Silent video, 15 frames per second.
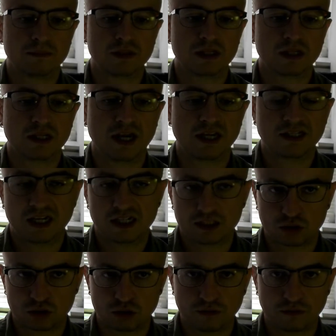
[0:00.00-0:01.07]
the
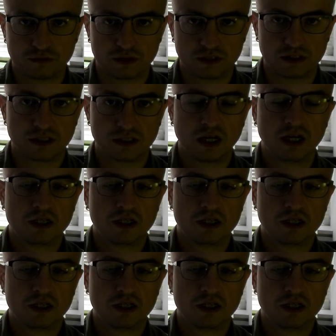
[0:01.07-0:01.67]
catastrophes.